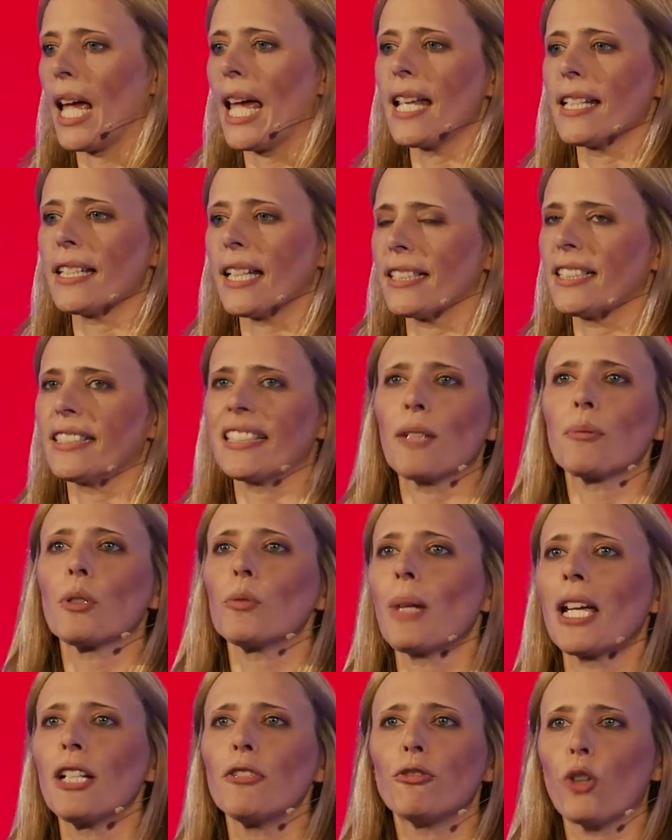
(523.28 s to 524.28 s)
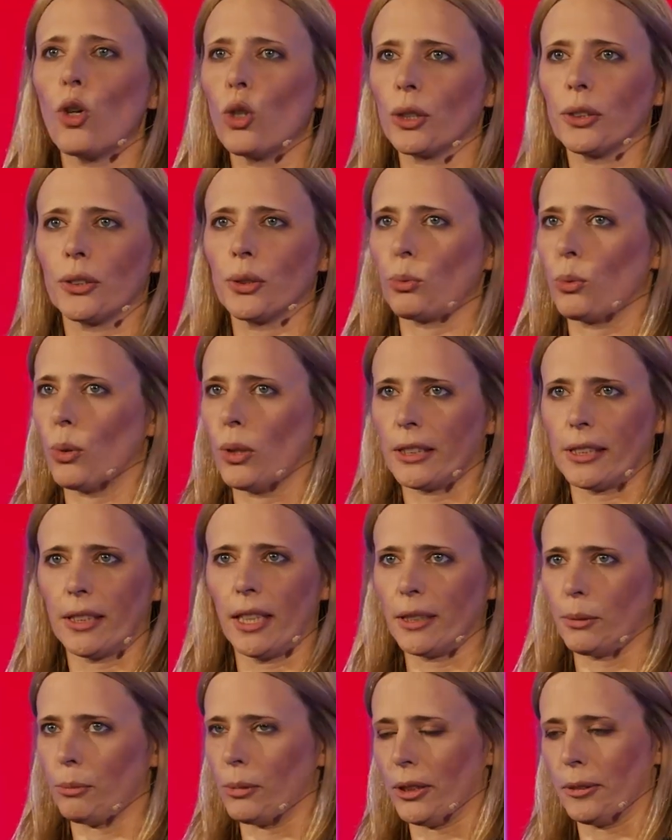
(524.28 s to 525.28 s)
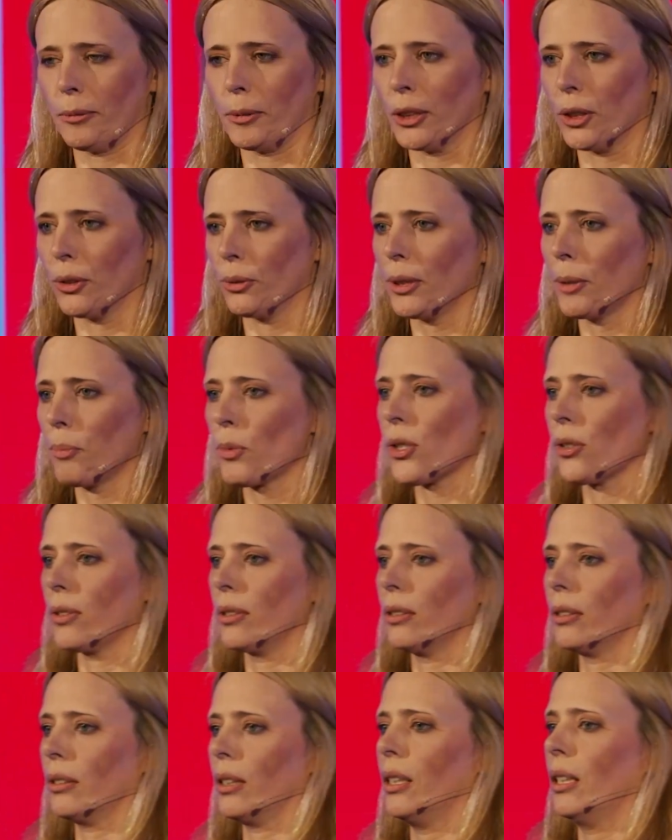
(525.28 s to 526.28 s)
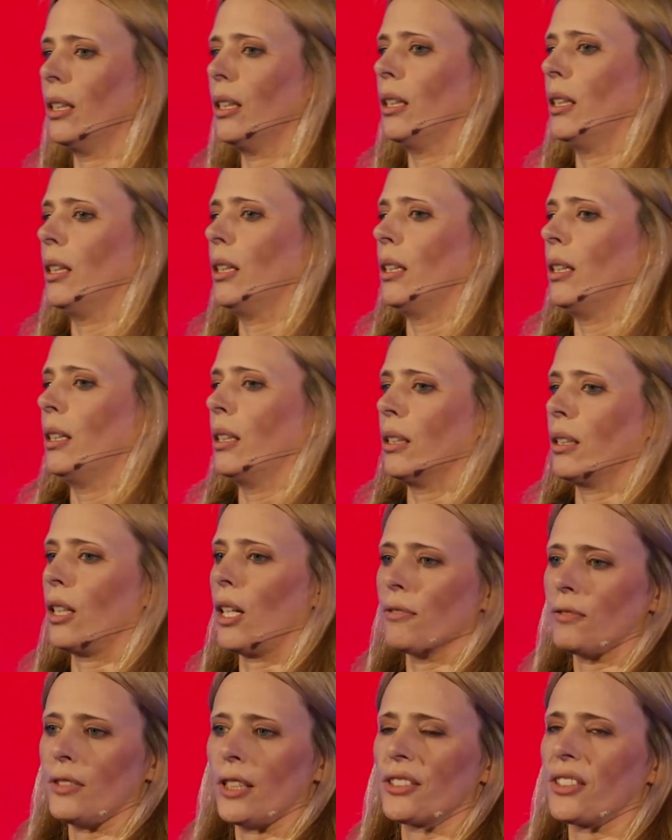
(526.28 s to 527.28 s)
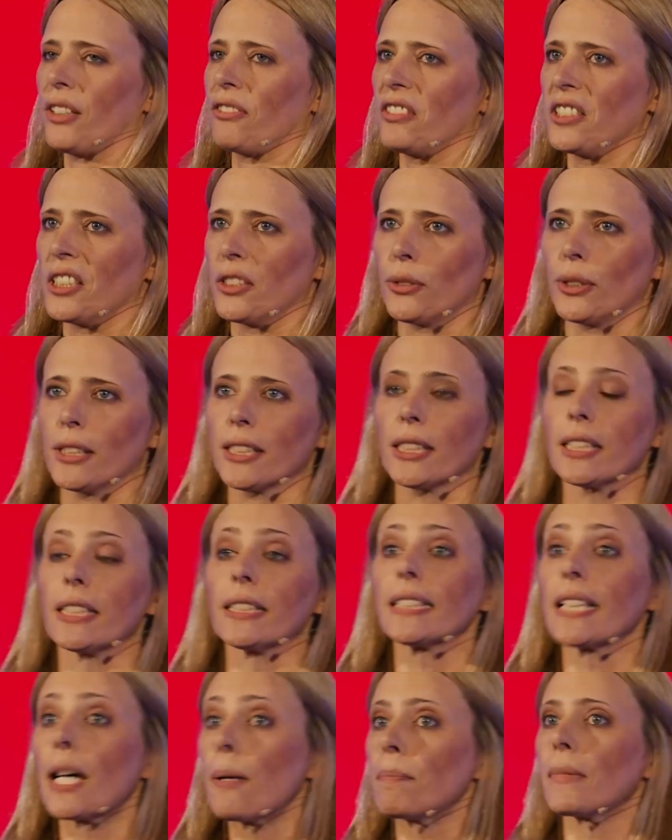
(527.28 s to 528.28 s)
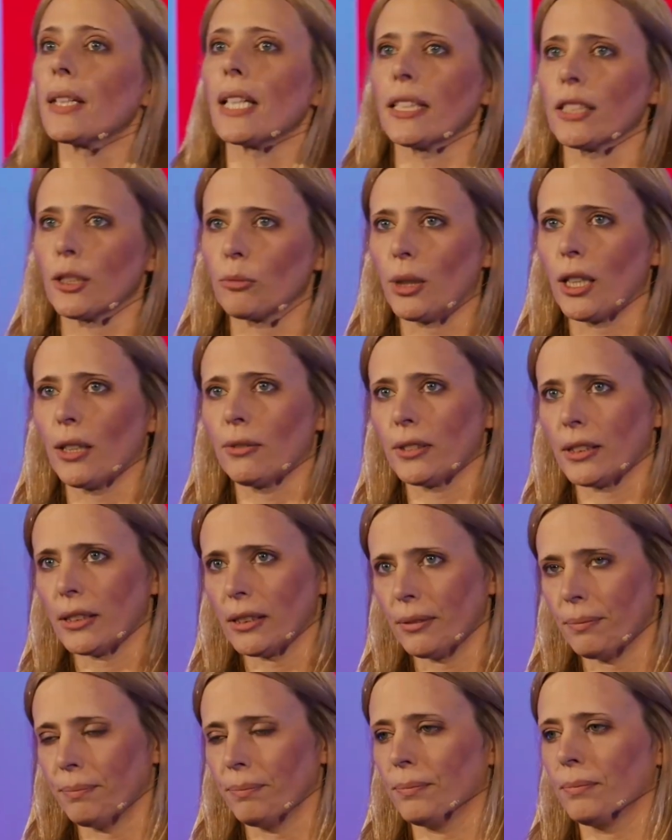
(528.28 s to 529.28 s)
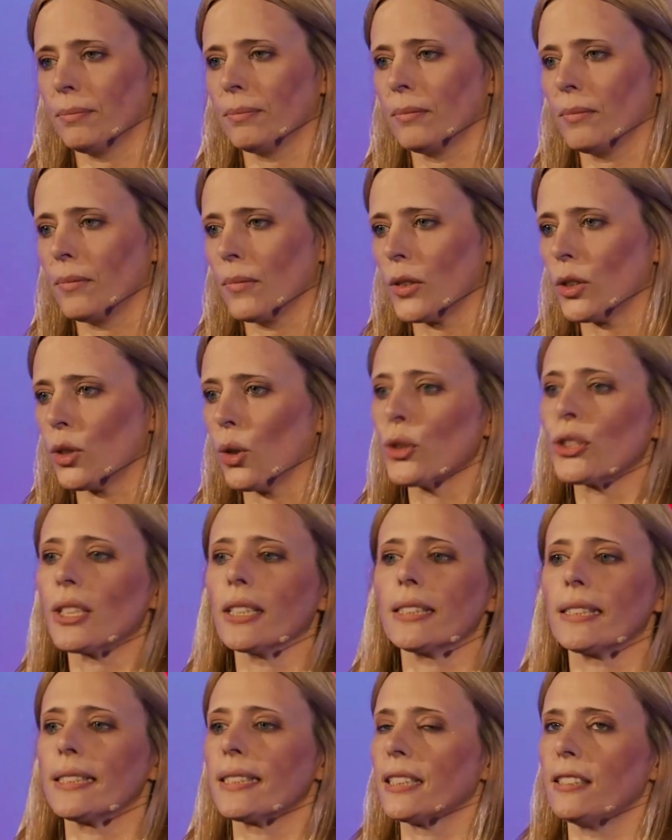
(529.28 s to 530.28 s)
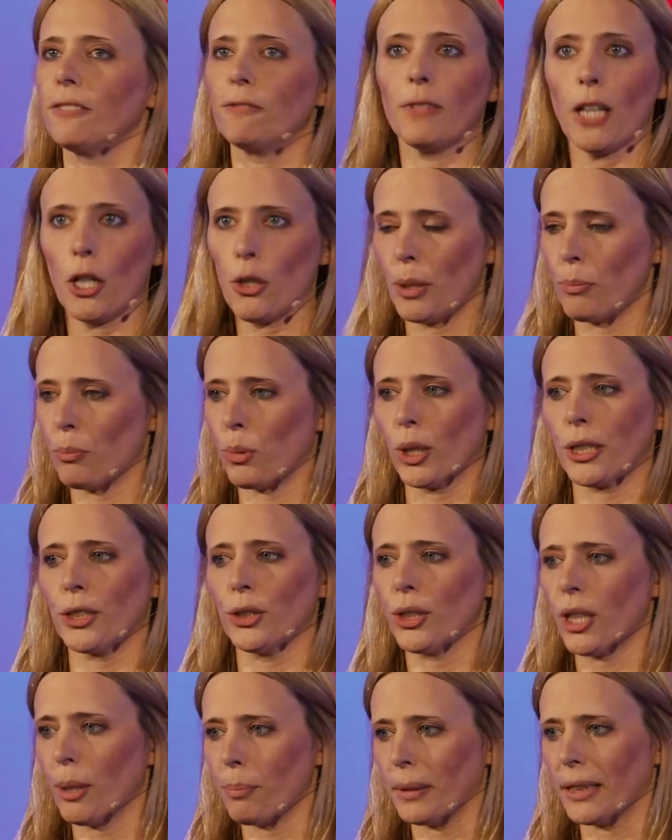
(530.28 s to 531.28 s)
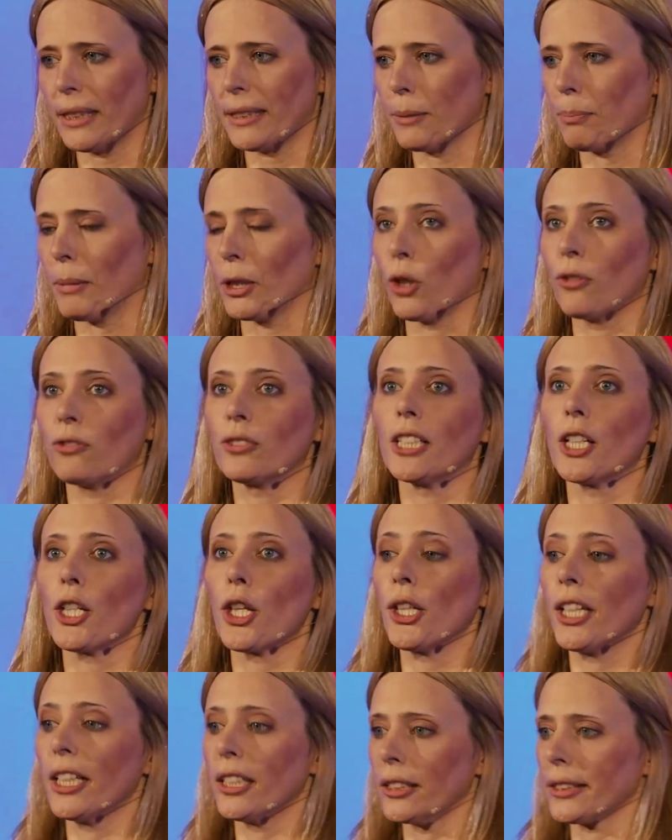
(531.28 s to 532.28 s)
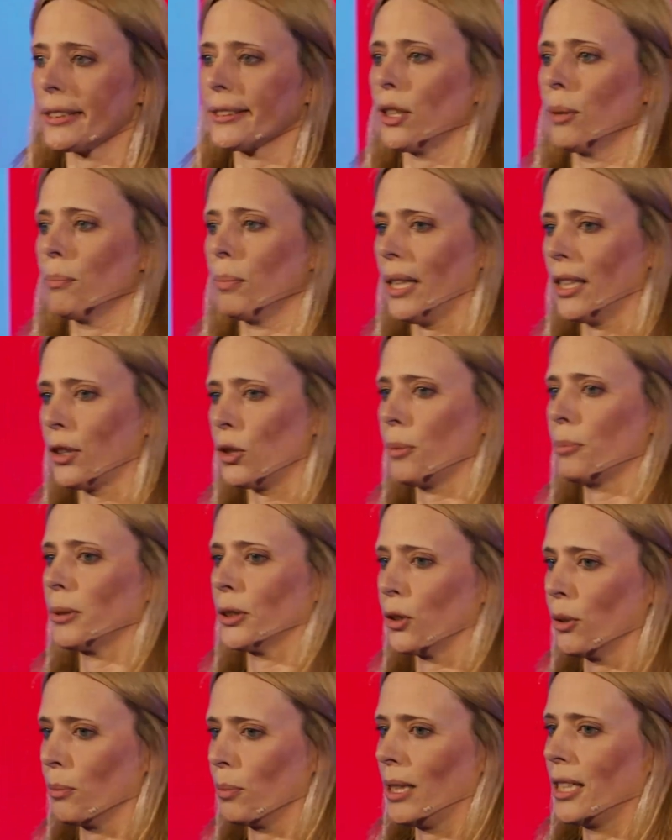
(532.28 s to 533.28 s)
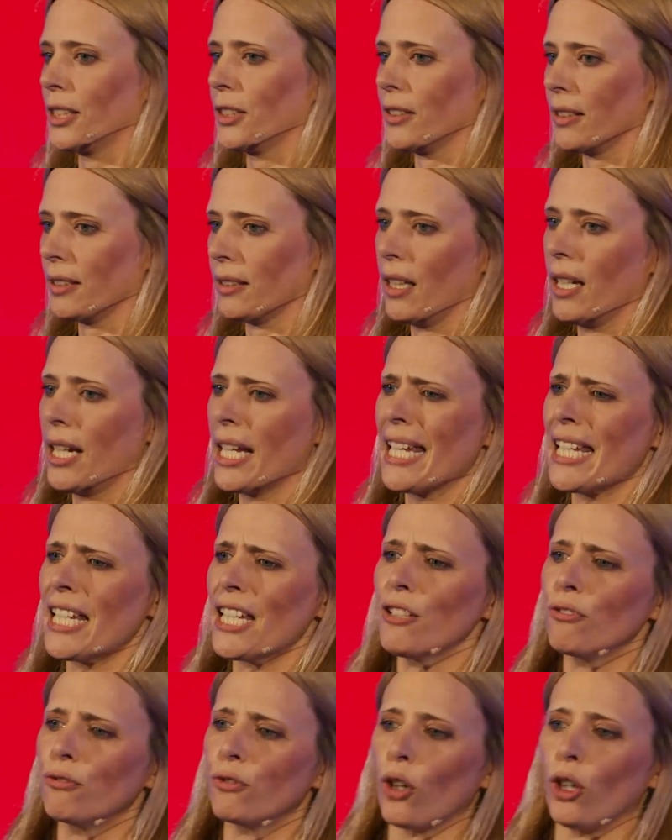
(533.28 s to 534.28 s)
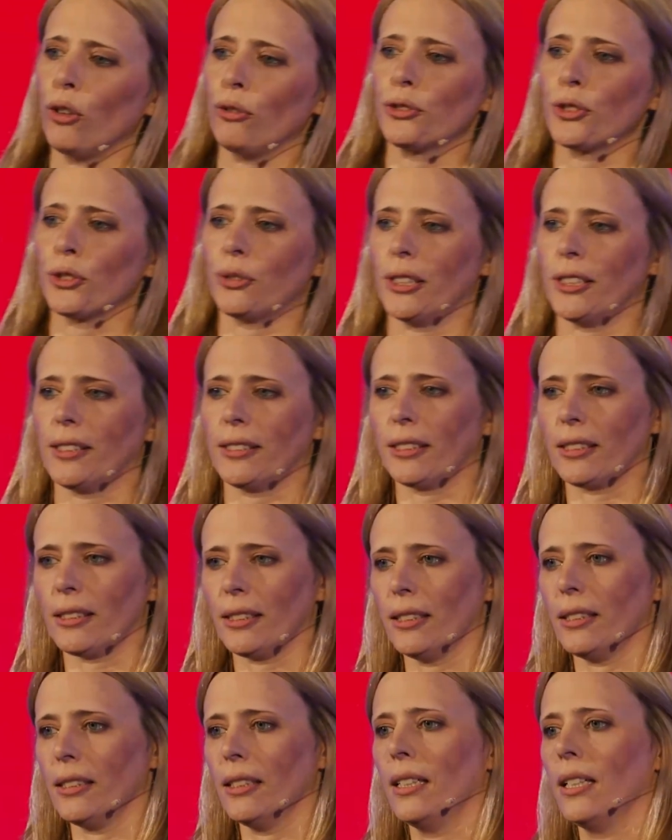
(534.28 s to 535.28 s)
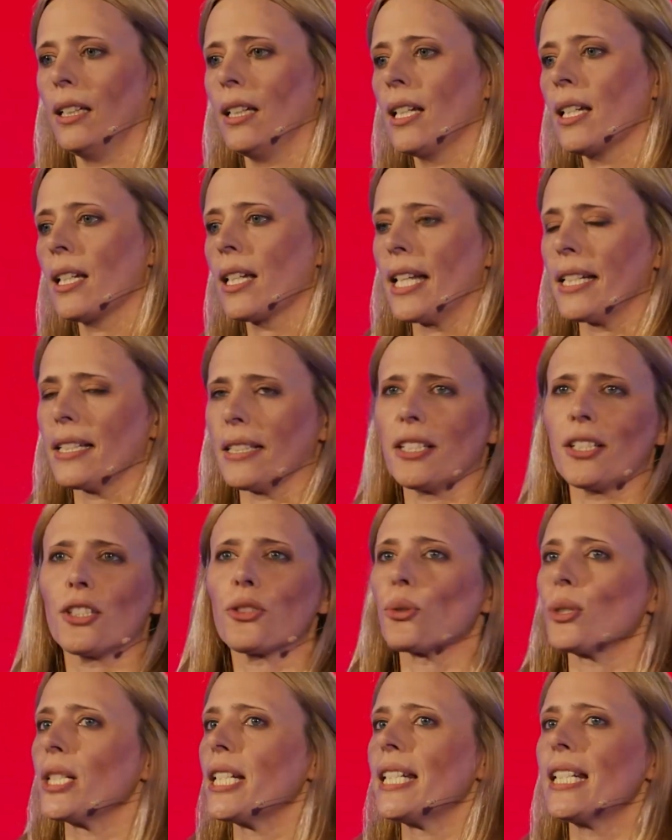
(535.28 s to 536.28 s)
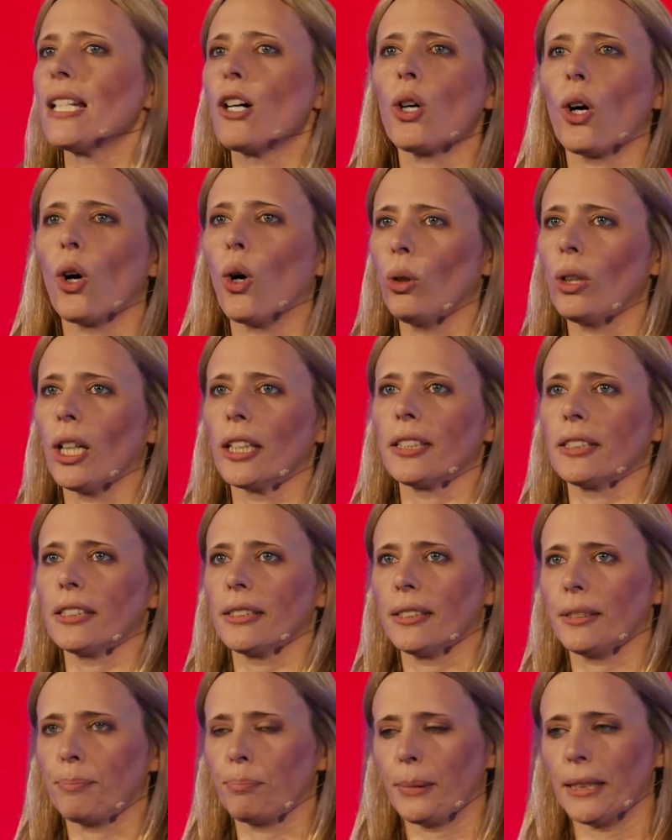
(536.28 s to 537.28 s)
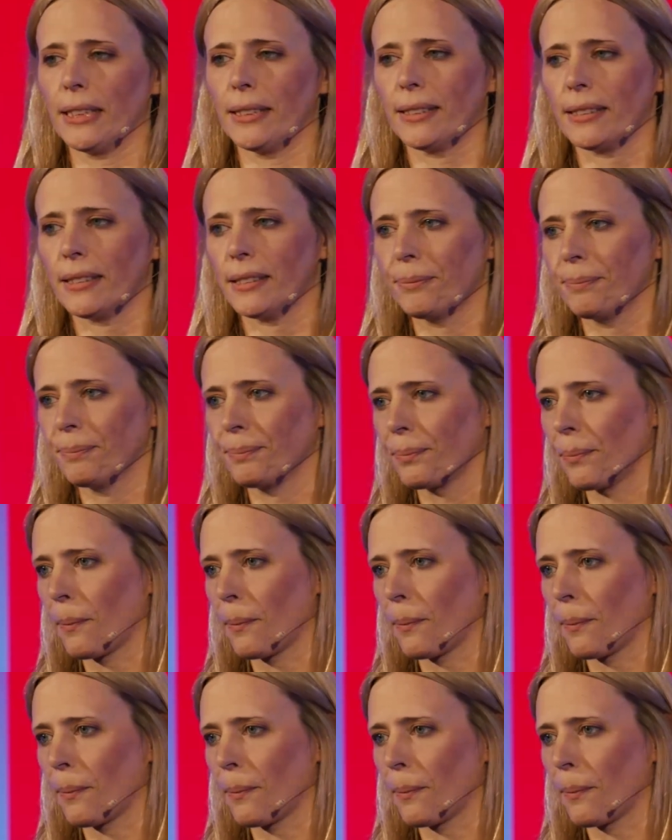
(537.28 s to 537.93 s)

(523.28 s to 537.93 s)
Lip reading: And at the time, the main focus was anti-bribery and corruption, conflicts of interest, and some data privacy. Those are still very important topics, but over the years, corporate compliance evolved drastically and into a whole other beast.